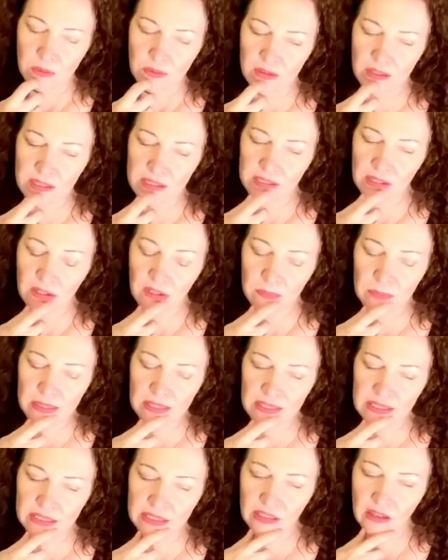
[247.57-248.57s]
this Hermit
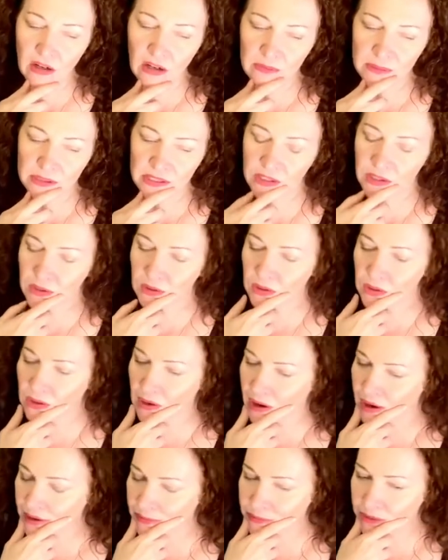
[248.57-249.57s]
as an obstacle,
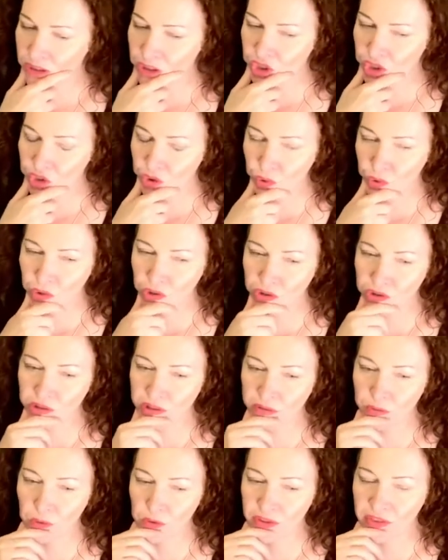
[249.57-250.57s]
I'm not sure
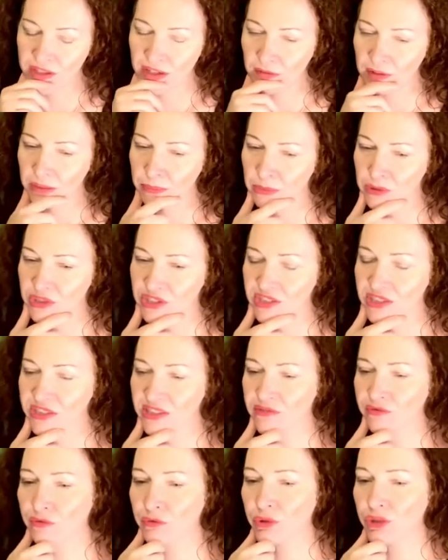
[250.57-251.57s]
what that
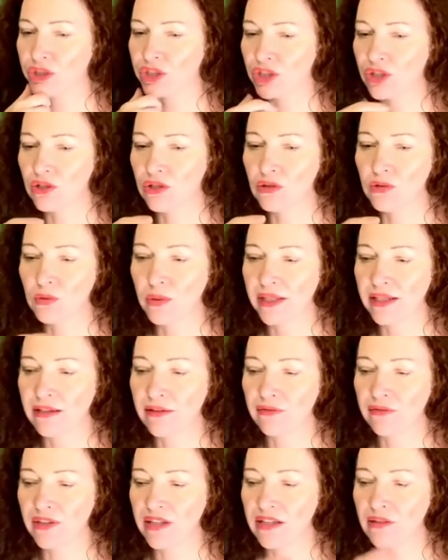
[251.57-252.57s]
represents for you,
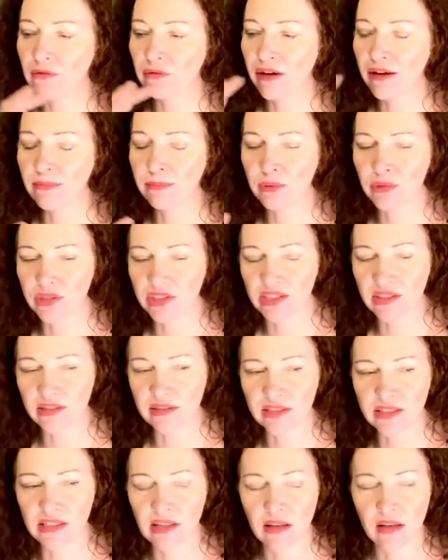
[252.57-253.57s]
if it
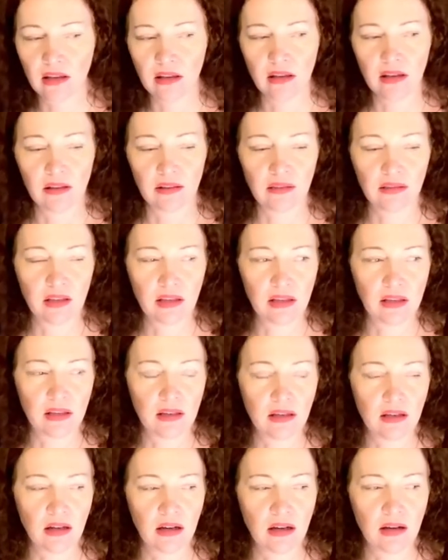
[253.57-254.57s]
represents
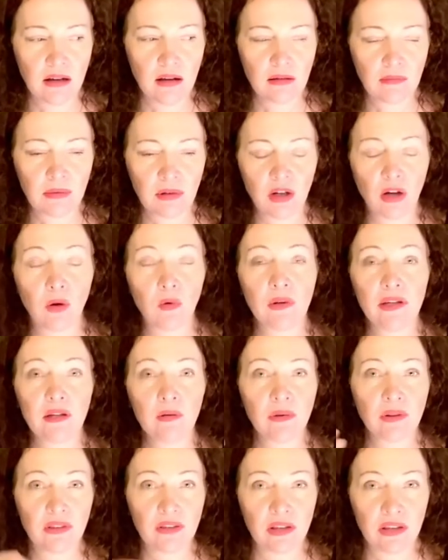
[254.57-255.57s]
the going
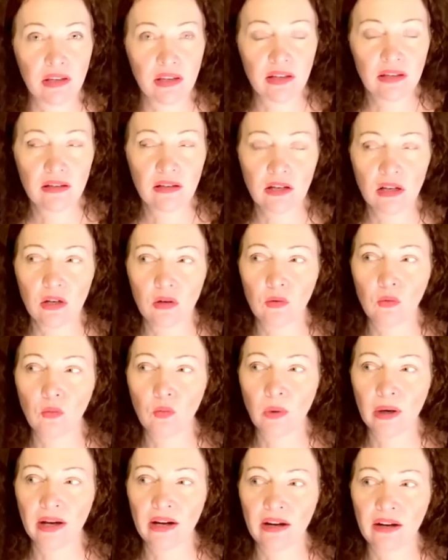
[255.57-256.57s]
within,
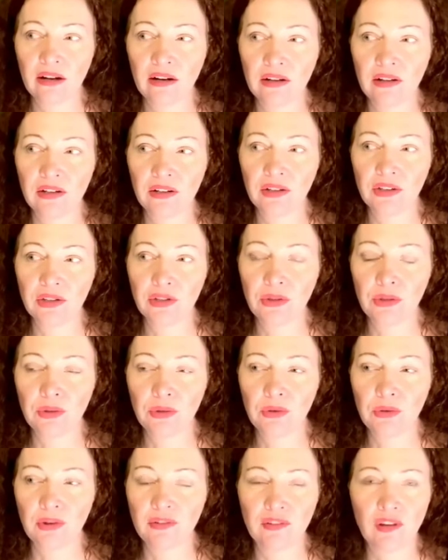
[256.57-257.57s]
where
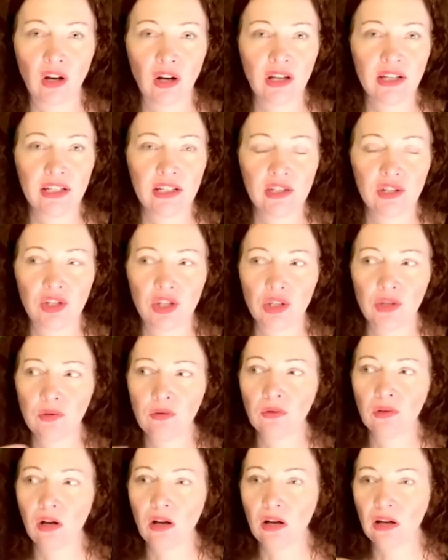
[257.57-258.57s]
you've gone in too
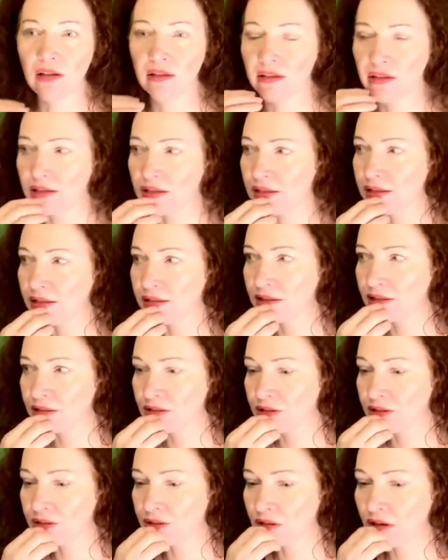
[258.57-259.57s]
long and
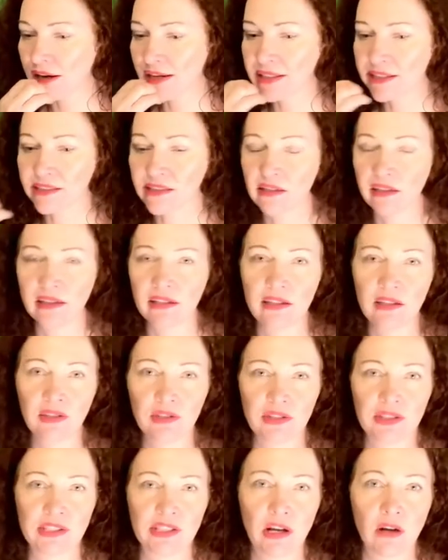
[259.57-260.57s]
you're isolating
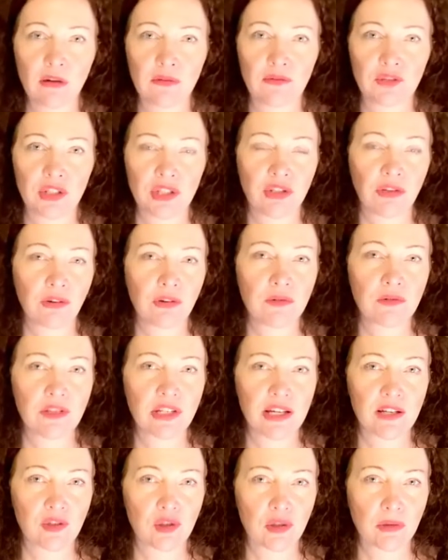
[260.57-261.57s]
yourself to your own
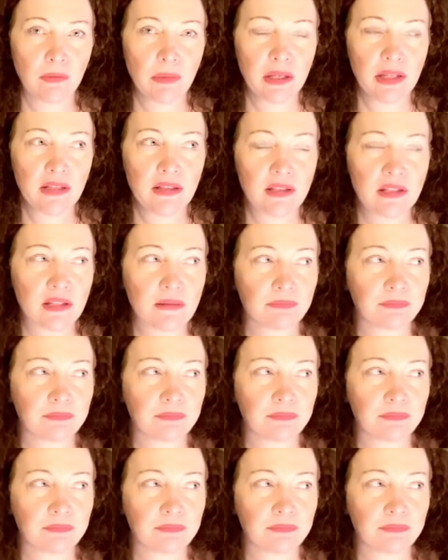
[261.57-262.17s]
detriment.